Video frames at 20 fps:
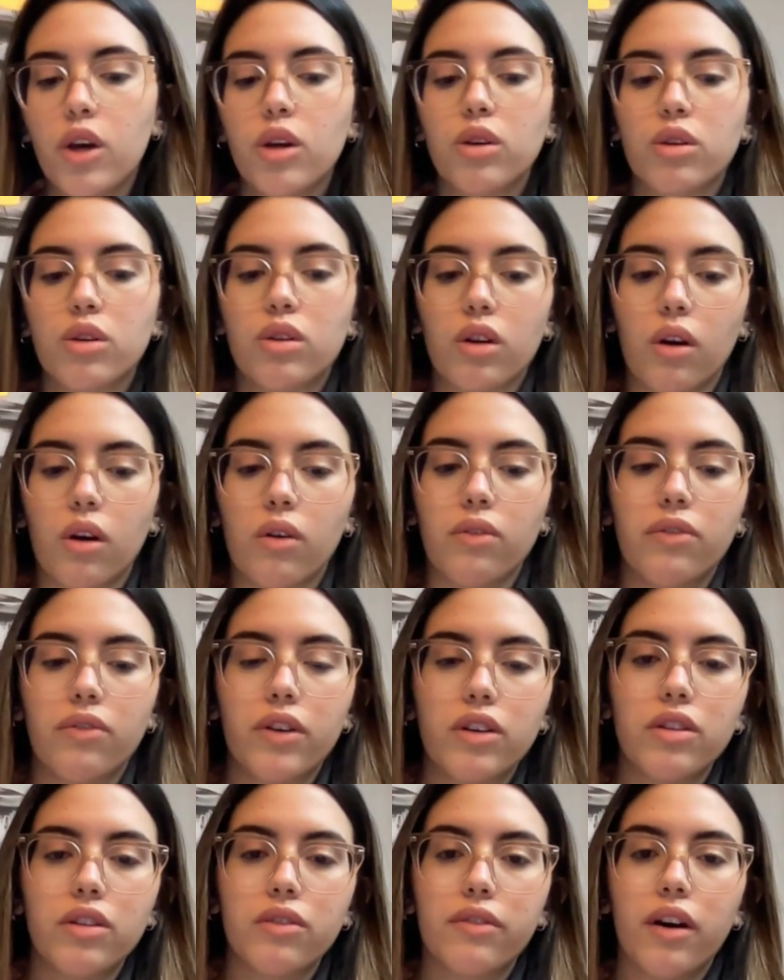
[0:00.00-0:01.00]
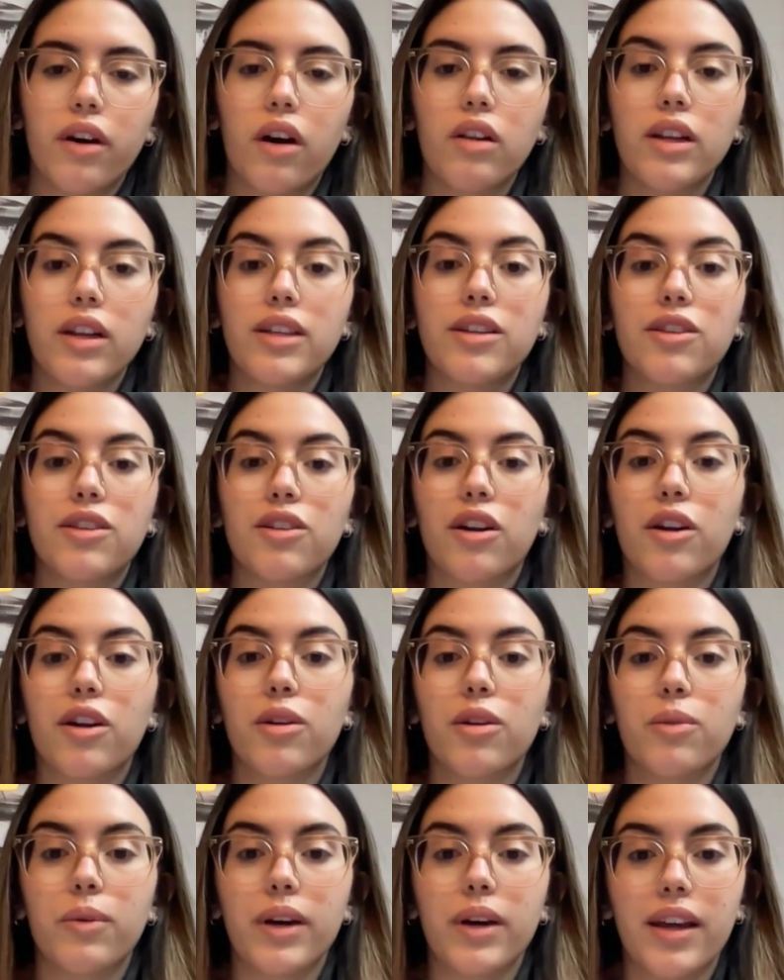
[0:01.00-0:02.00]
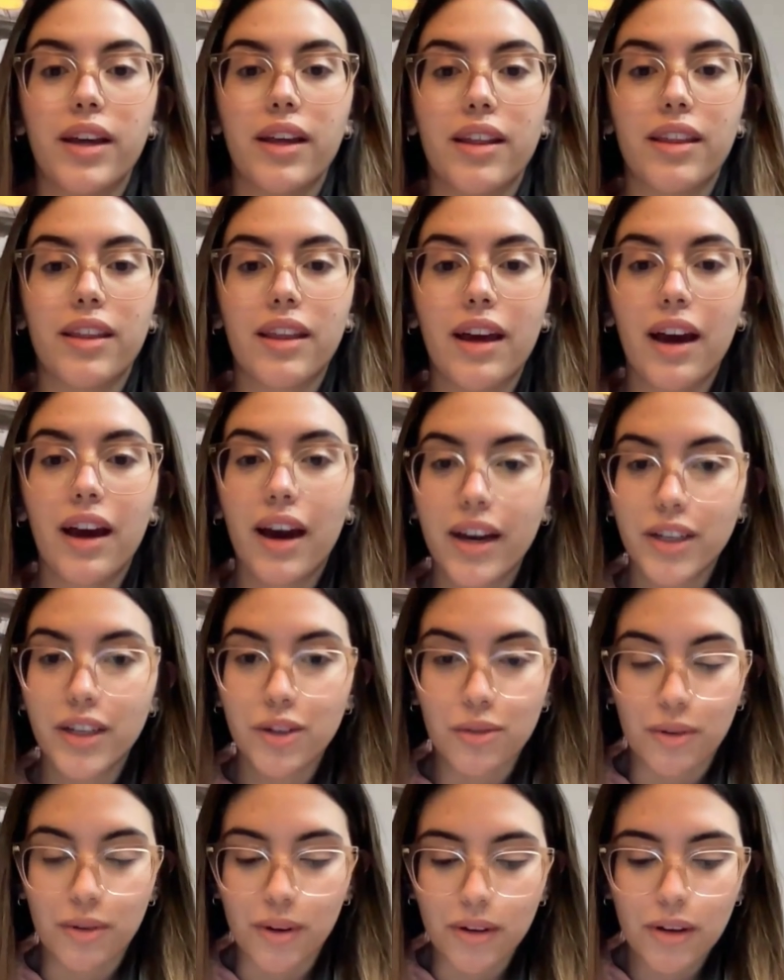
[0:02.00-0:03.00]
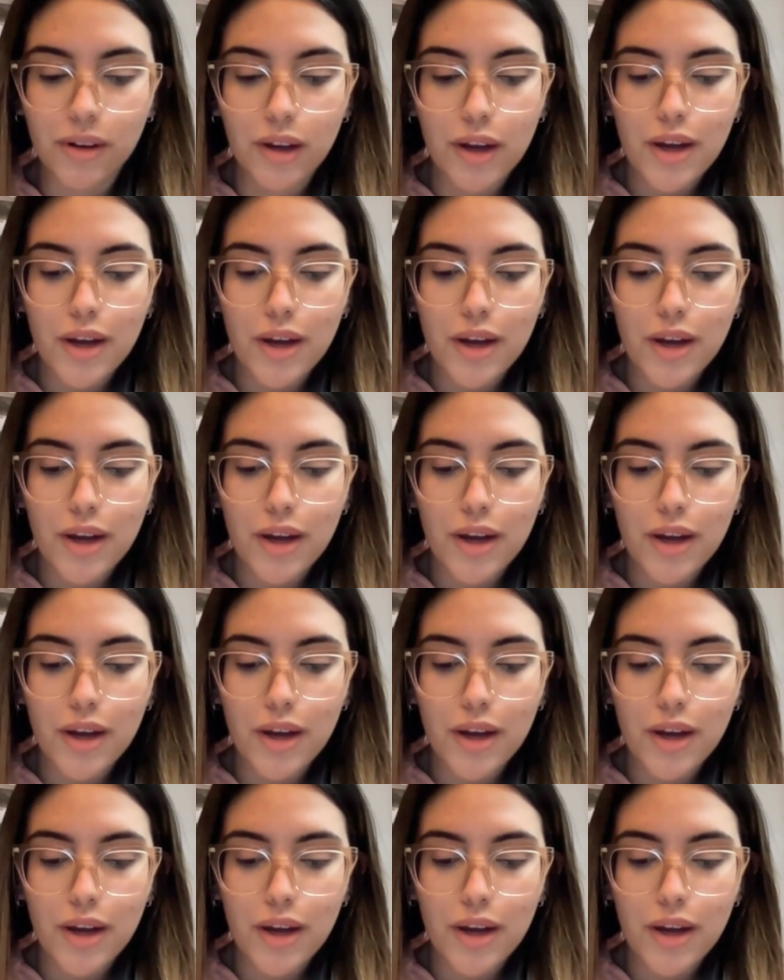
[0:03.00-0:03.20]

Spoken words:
So first of all, let's start with high school.